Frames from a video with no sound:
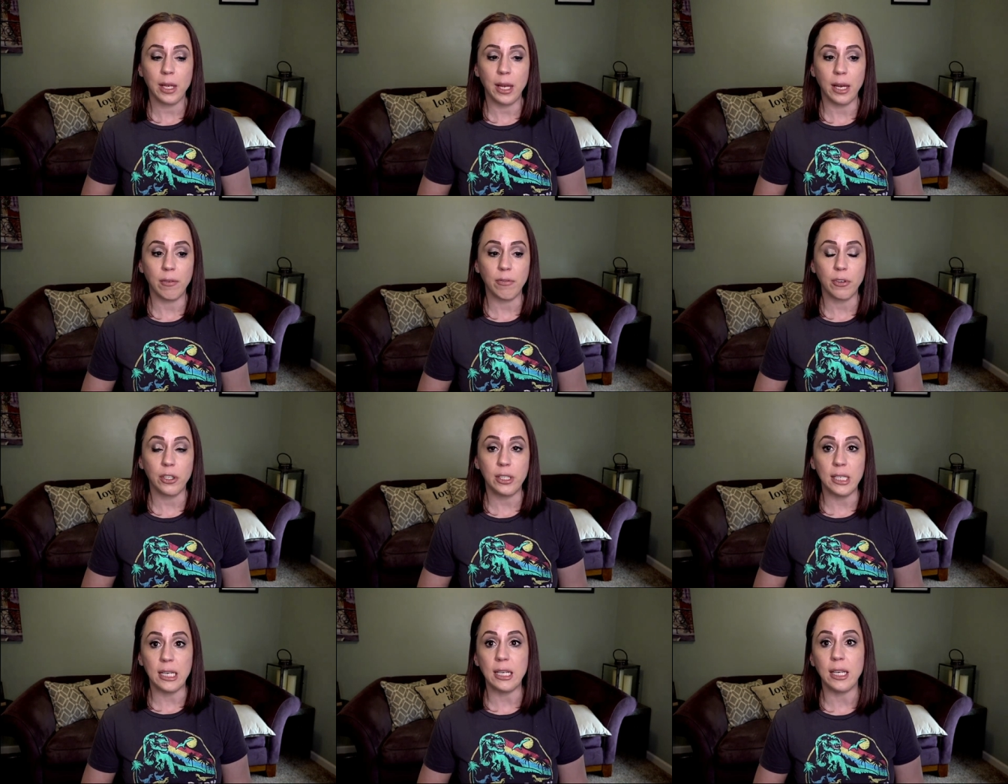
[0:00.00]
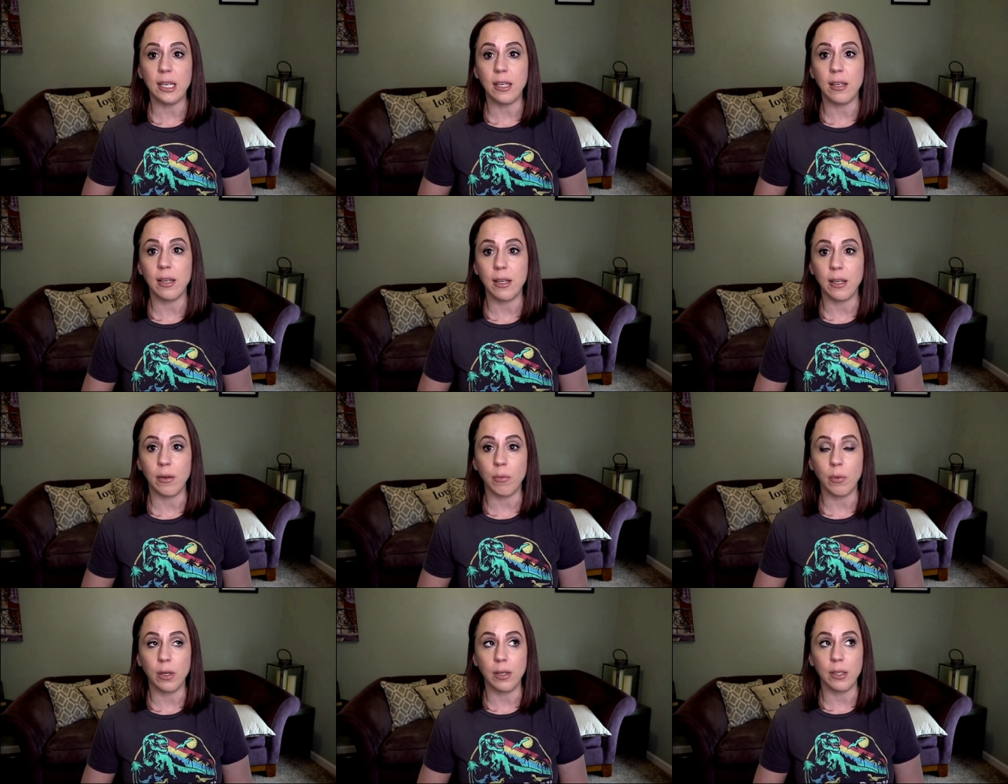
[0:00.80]
And for Dee Dee,
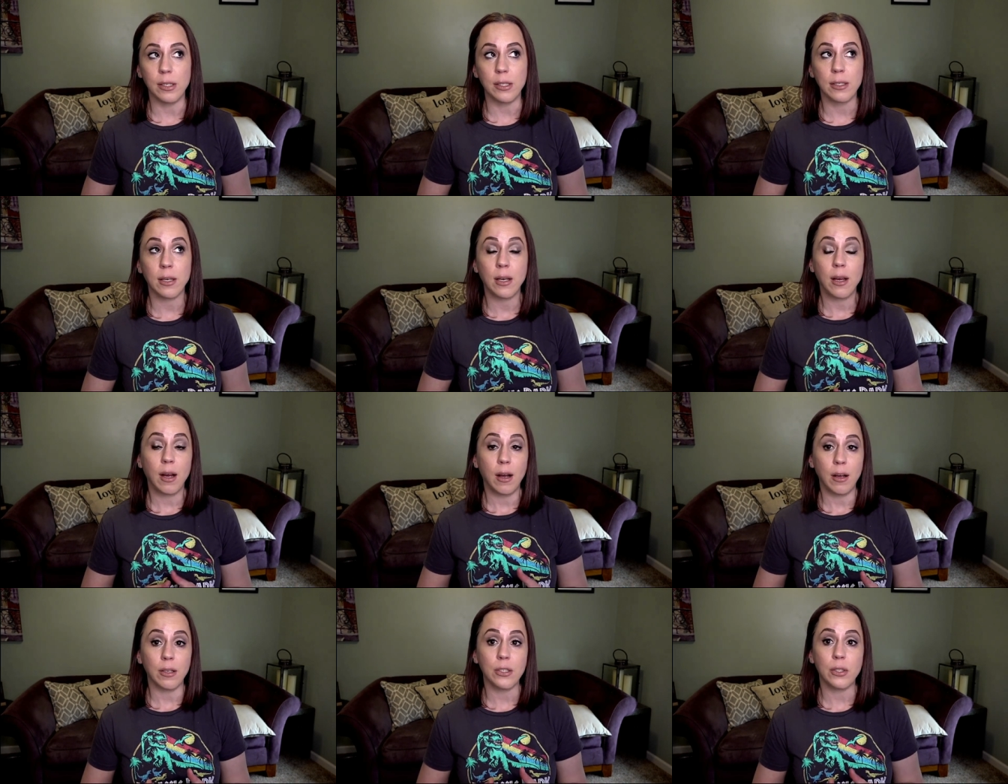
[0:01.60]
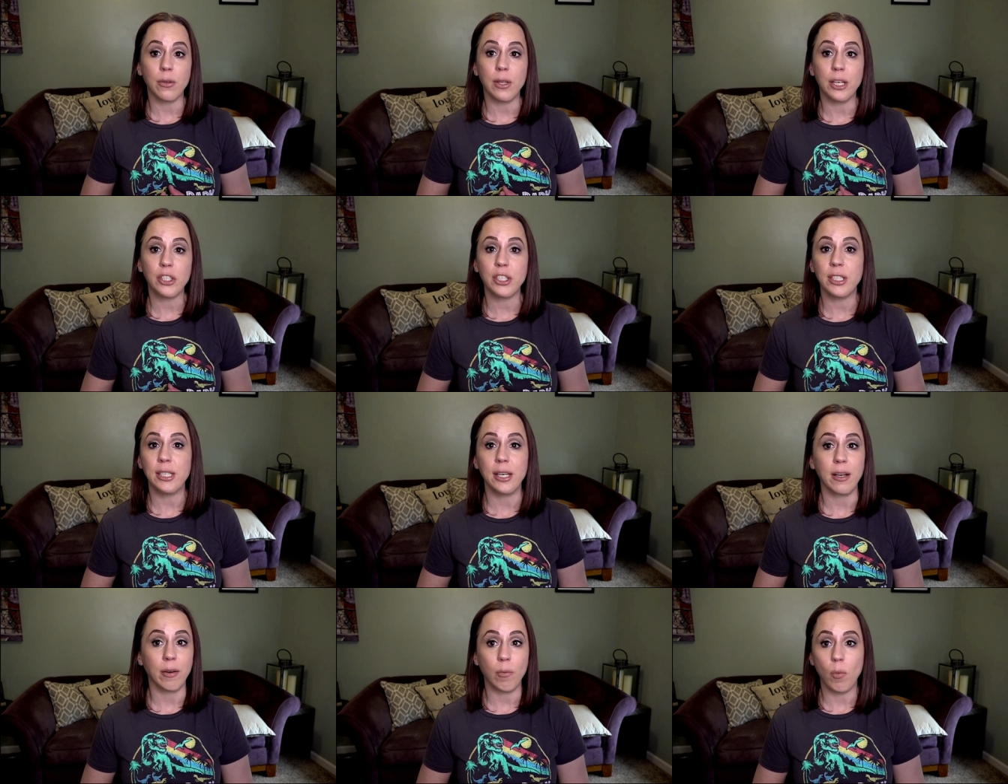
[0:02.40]
it was also that she
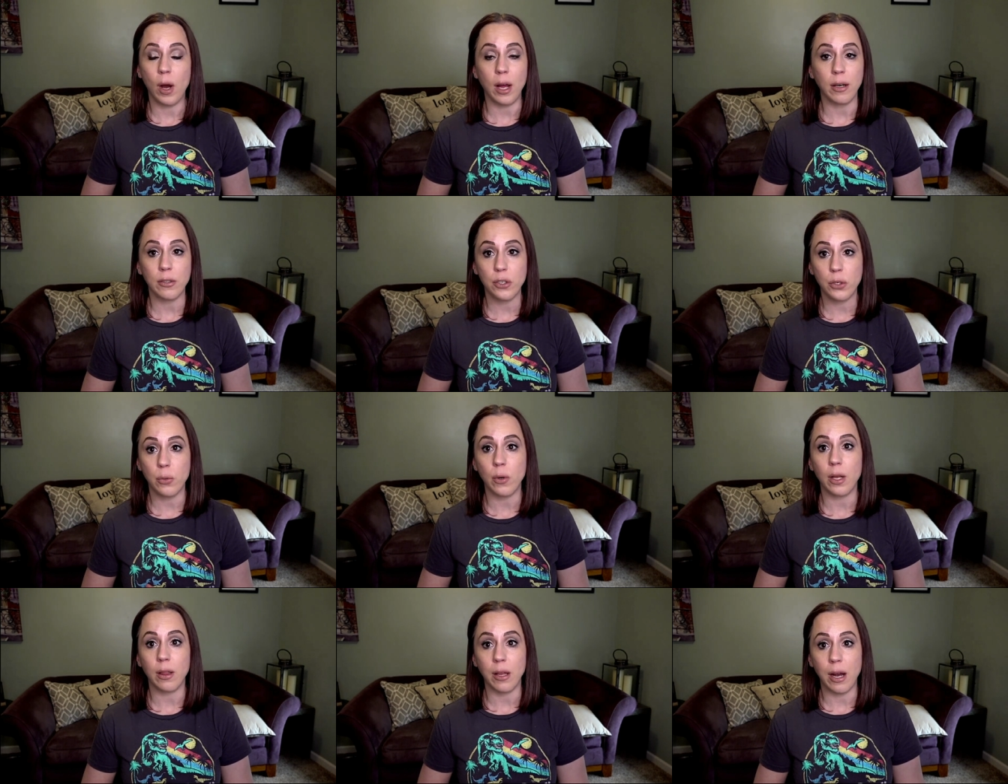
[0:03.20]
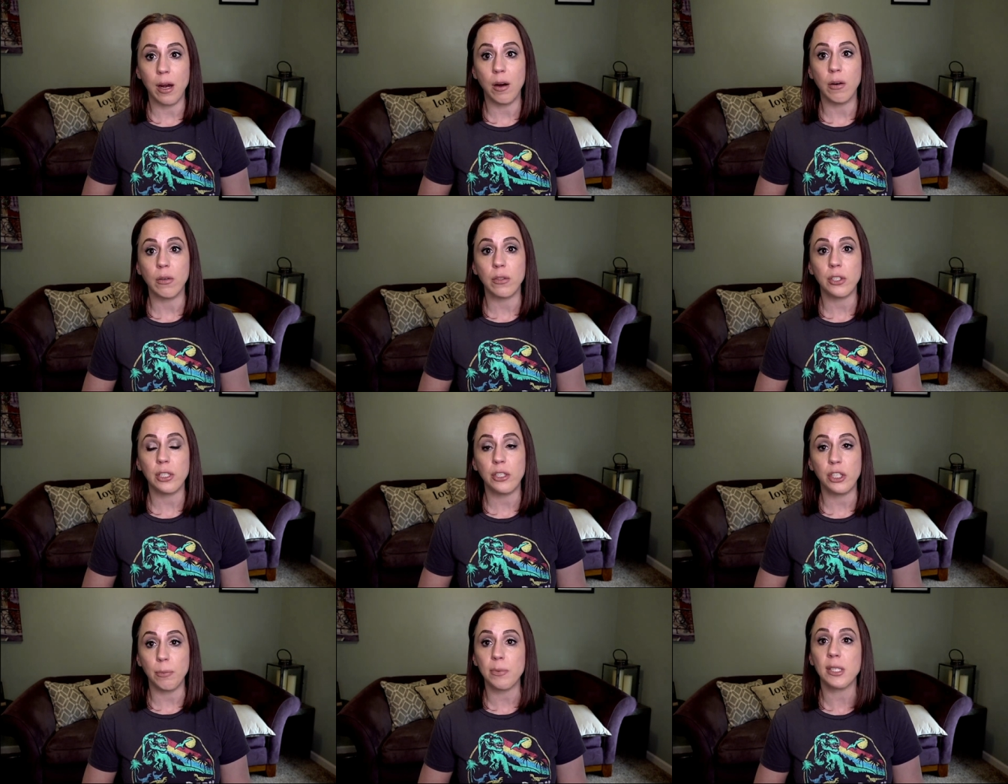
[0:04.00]
didn't want to allow
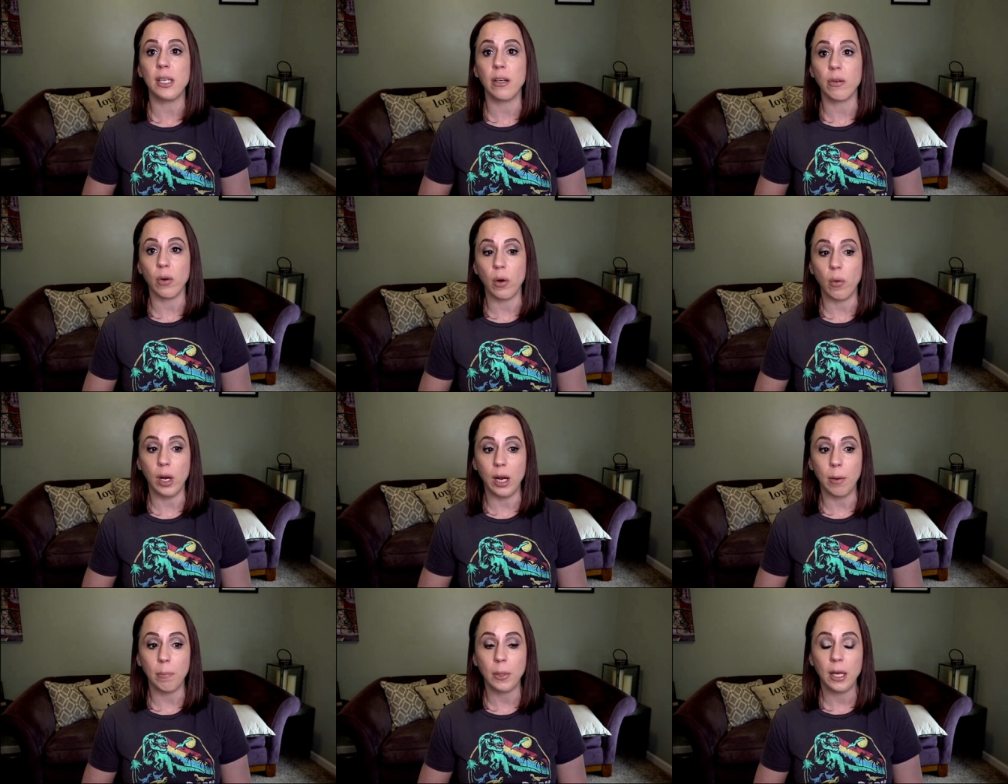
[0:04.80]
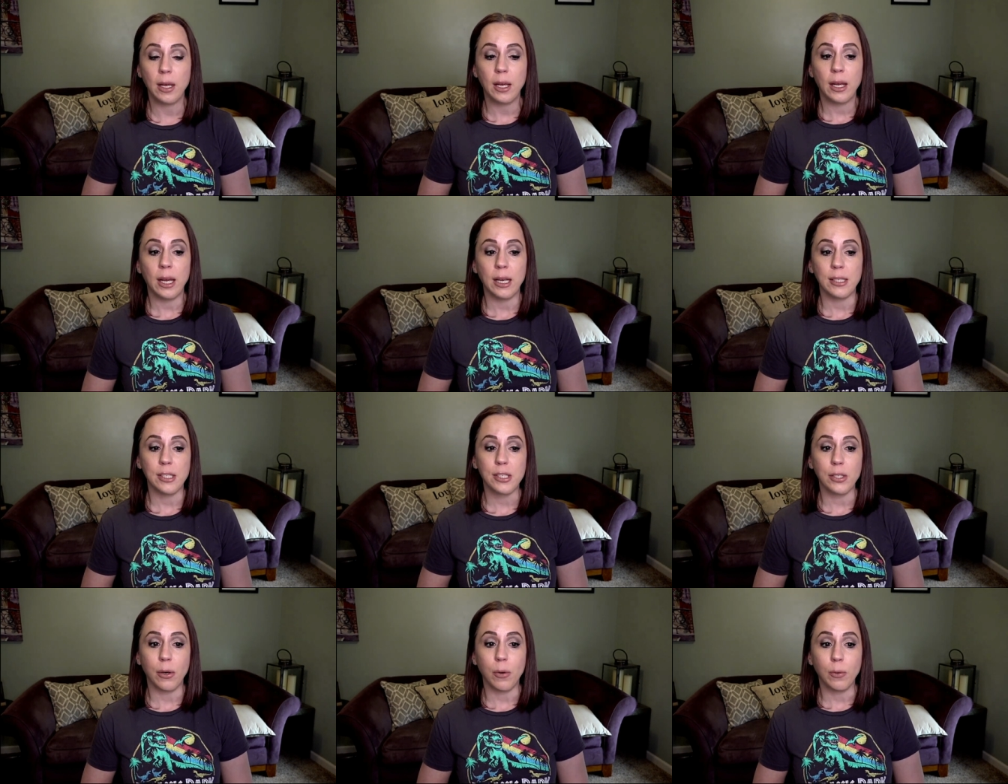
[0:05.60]
Gypsy to grow up. And
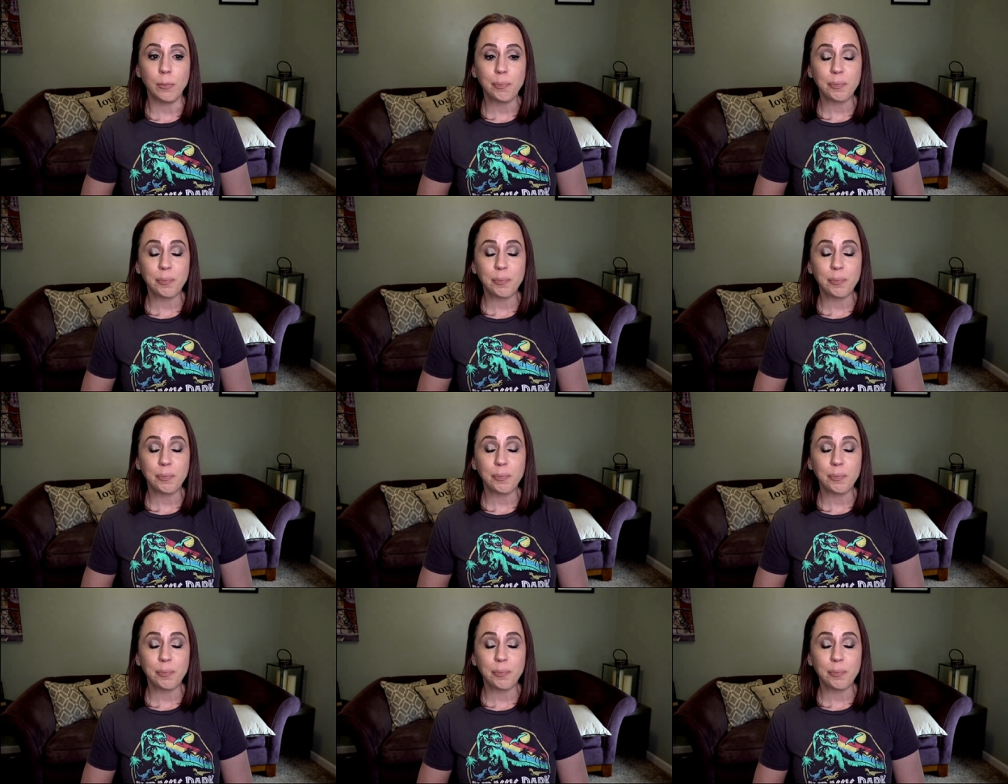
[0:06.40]
so